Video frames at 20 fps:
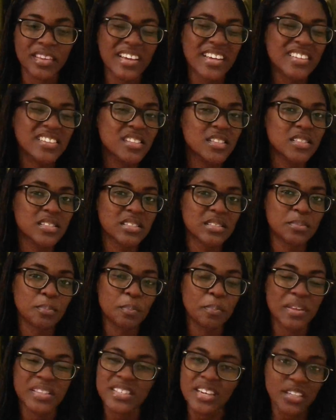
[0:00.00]
It's
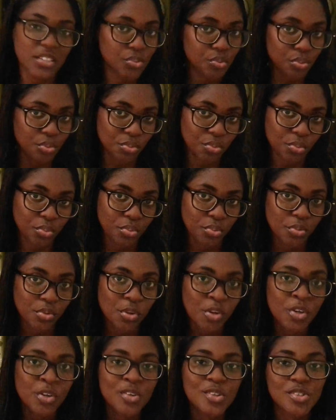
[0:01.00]
better they don't know.
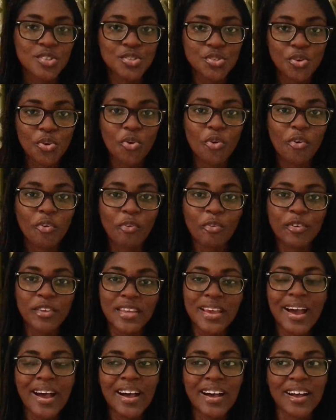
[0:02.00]
So
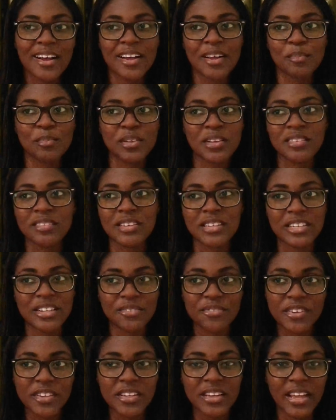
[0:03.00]
yeah, I'm
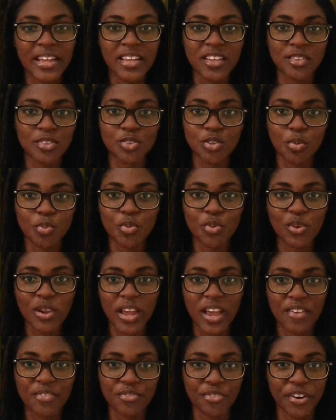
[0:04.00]
living like a double
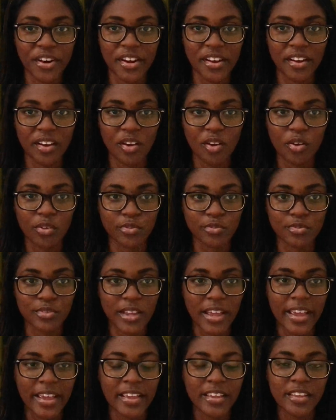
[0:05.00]
life right now.
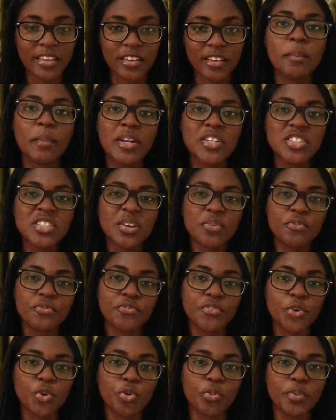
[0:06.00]
Like, imagine I'm
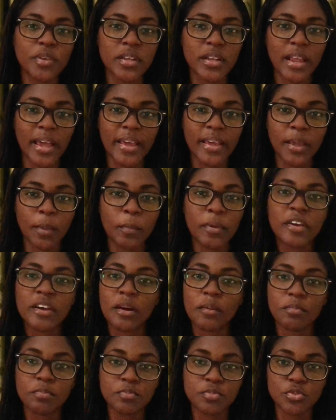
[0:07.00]
filming like a
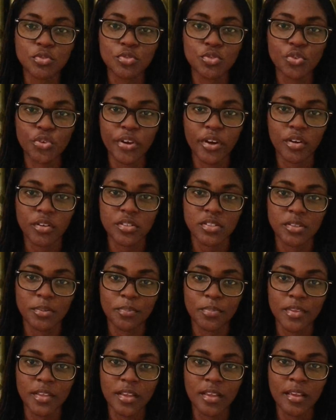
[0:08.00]
makeup tutorial or
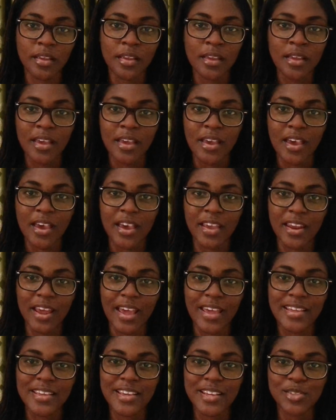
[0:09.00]
something, and
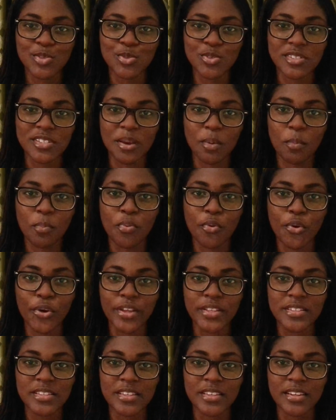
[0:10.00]
I get to some
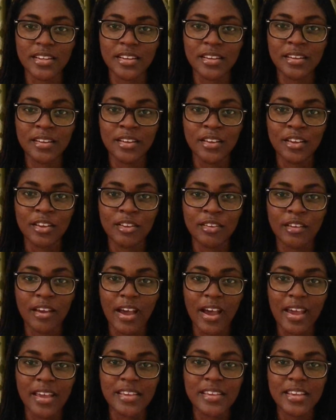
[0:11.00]
point and then
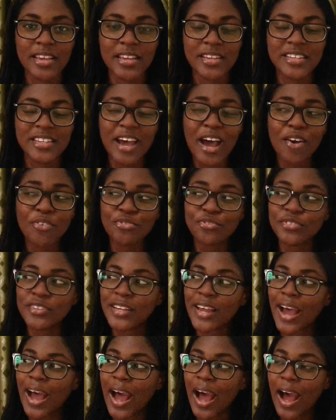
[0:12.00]
I hear
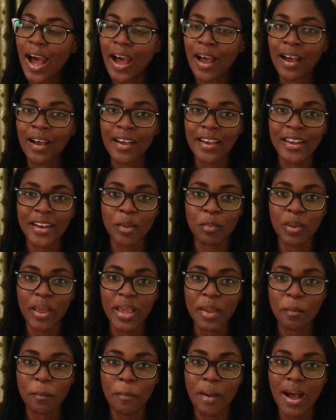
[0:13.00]
Daphna, and I'm
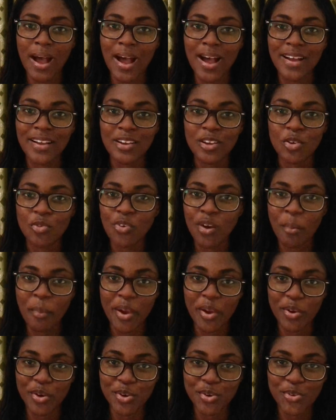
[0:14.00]
like, ma, what am
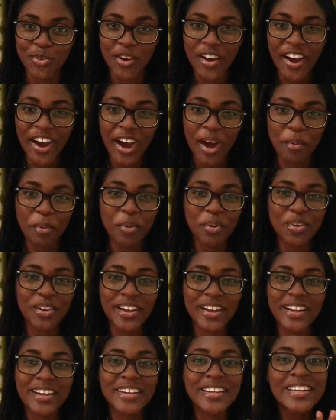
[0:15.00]
I going to do? Am I going to
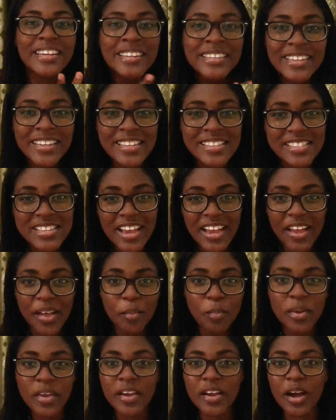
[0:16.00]
clean the entire
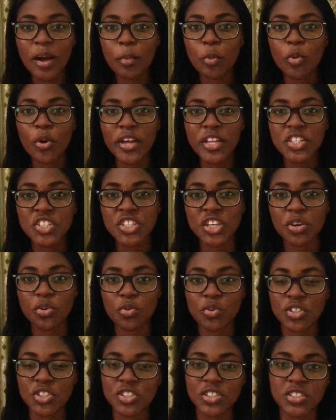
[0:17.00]
makeup, go and check
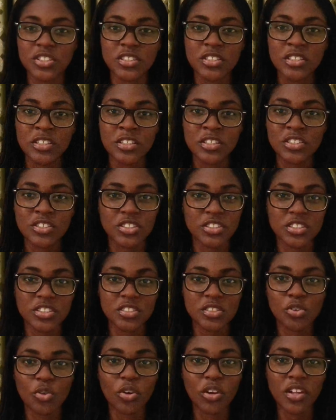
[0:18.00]
what
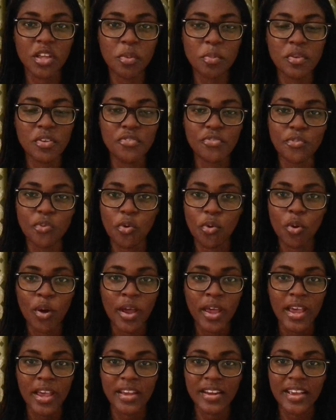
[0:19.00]
she's calling me for,
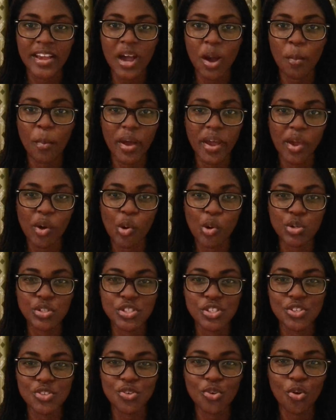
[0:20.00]
and then come back and
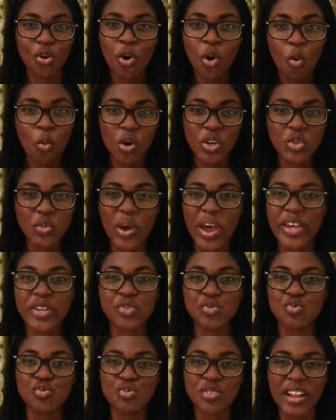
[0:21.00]
continue? What do I
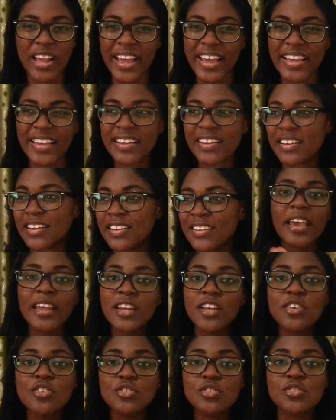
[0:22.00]
do? Like,
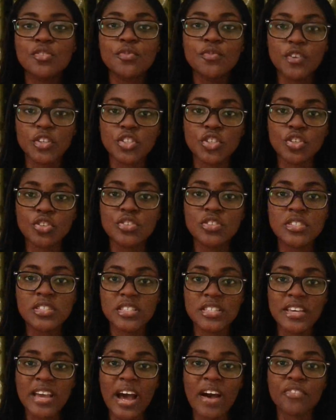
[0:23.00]
any YouTube video you
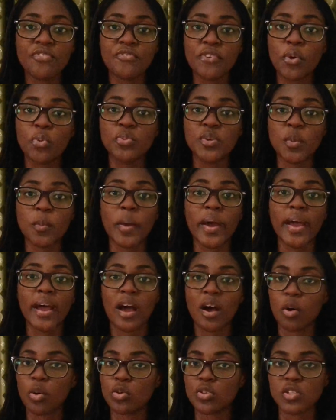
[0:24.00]
see are filmed in my
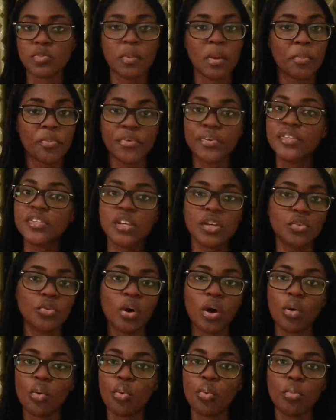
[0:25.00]
house. My parents are
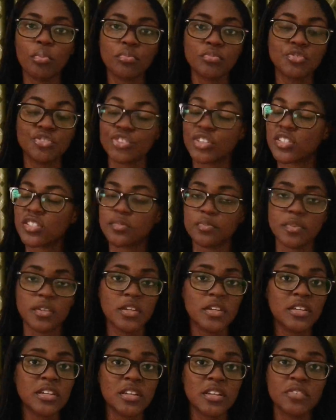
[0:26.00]
not at home, trust me.
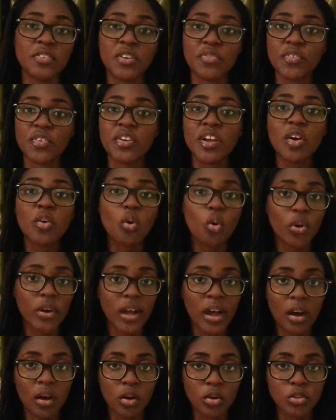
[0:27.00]
They've either gone
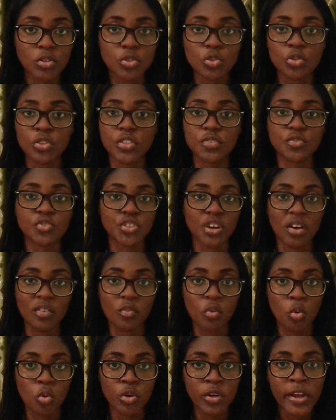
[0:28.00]
out or they've
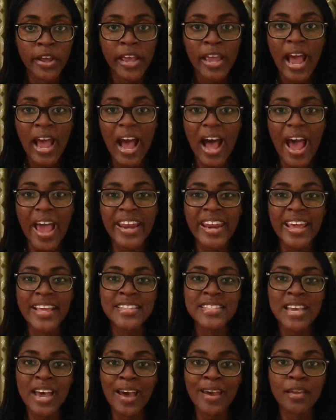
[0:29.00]
traveled, and I
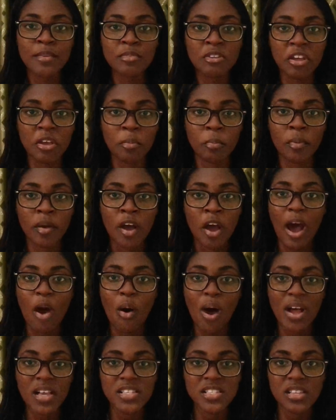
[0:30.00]
time them.
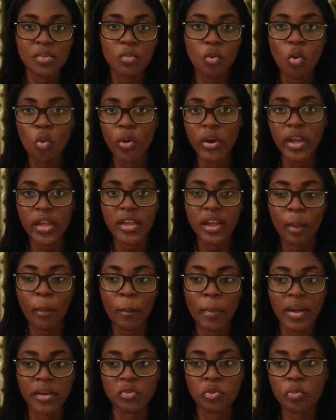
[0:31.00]
I'll ask them, oh, when are you coming
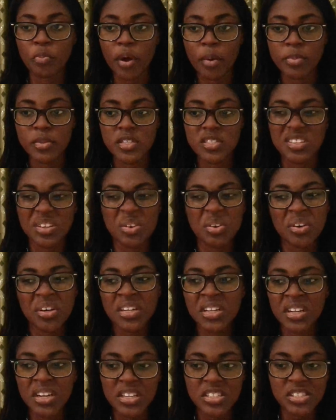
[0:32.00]
back? They'll probably say, oh, in
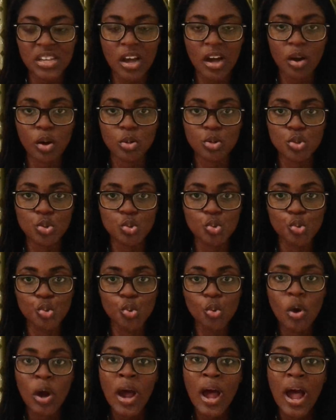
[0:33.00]
the next hour or
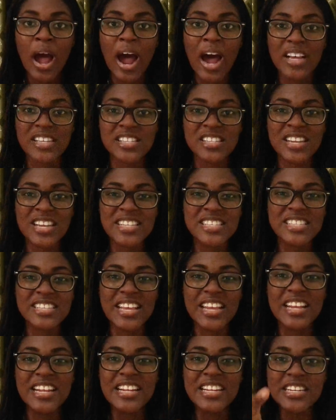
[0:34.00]
two. As soon as
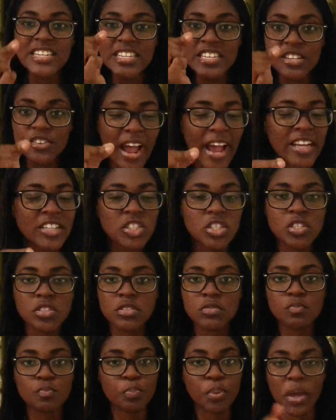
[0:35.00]
they leave, I
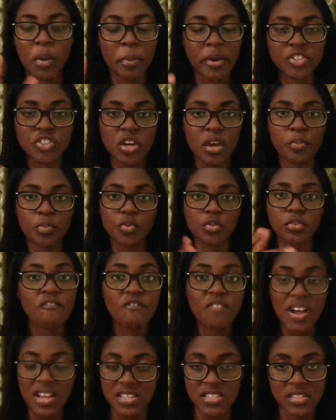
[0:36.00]
just pick my tripod
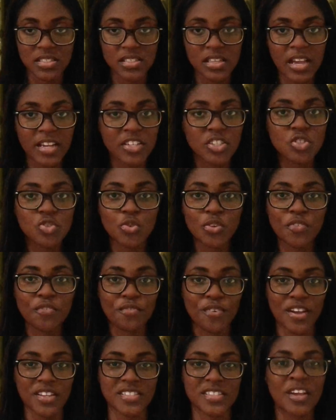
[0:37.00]
fast. I just do it
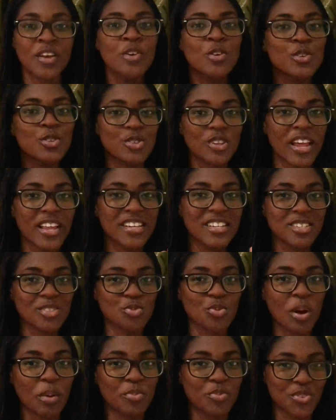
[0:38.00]
fast. So like, this is
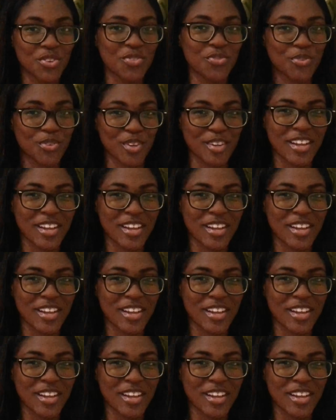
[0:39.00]
what I'm doing for you